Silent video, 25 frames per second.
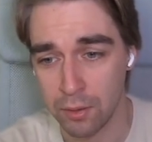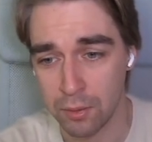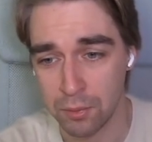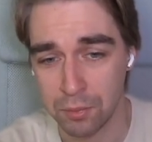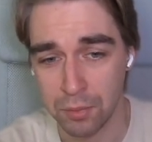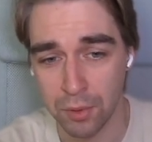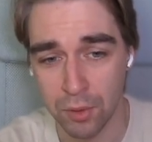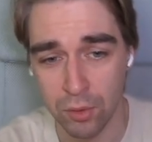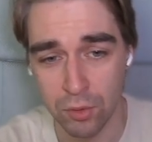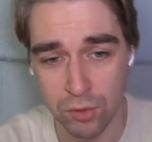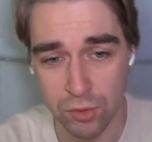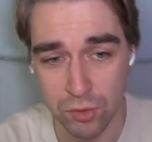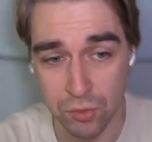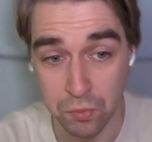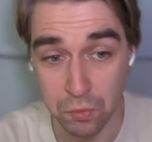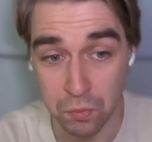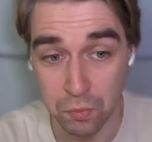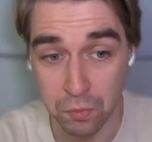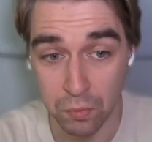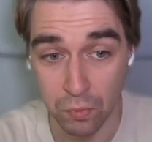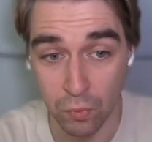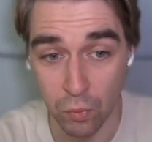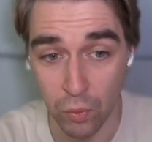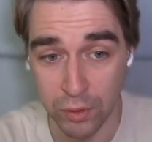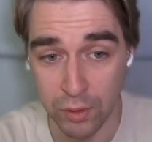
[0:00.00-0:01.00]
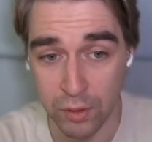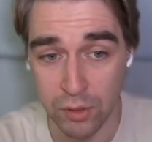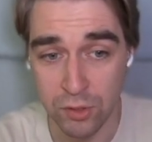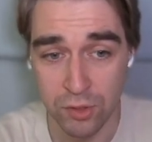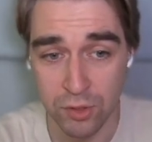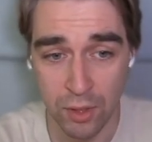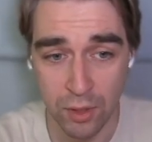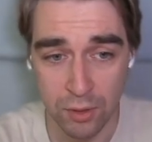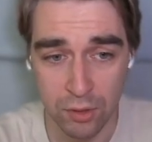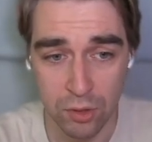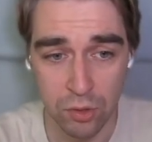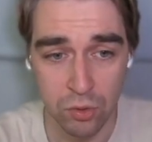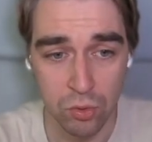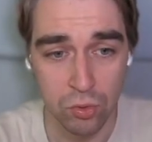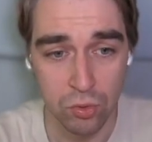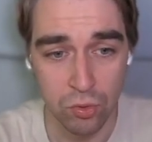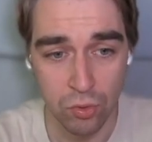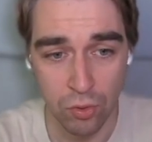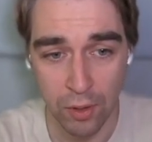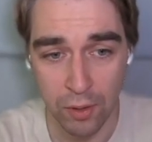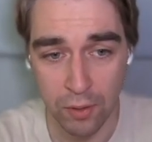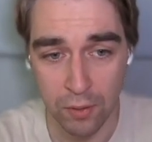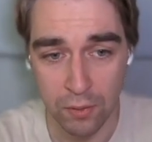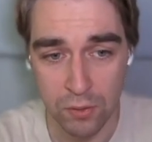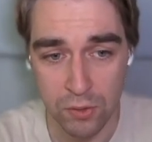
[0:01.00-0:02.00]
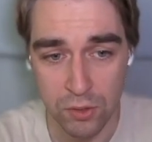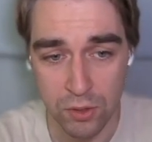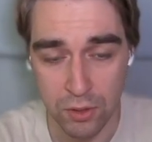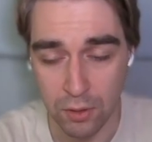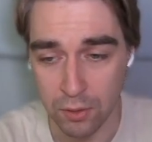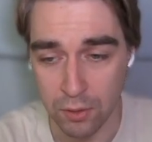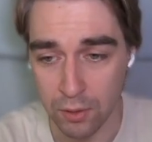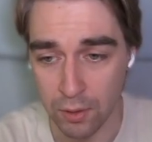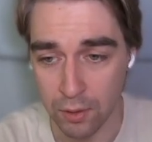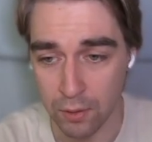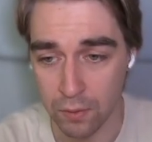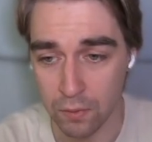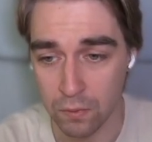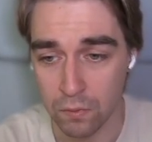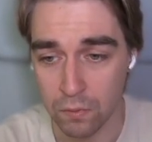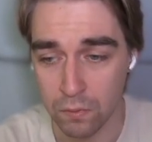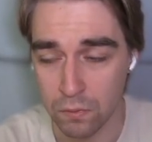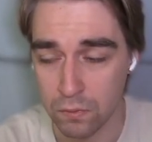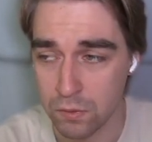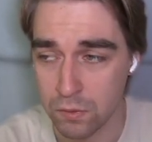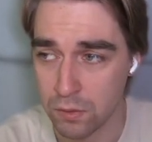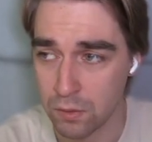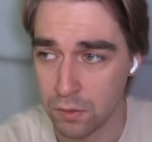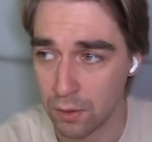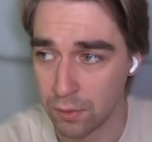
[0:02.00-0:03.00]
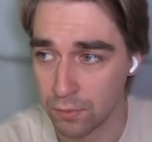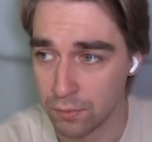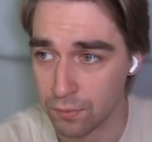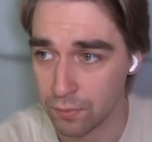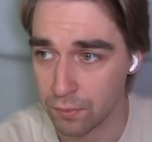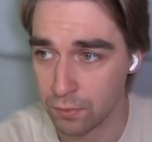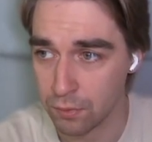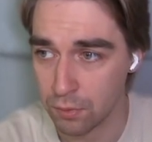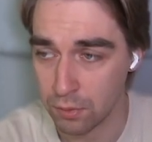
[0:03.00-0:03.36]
because when I started to train the CNN stuff,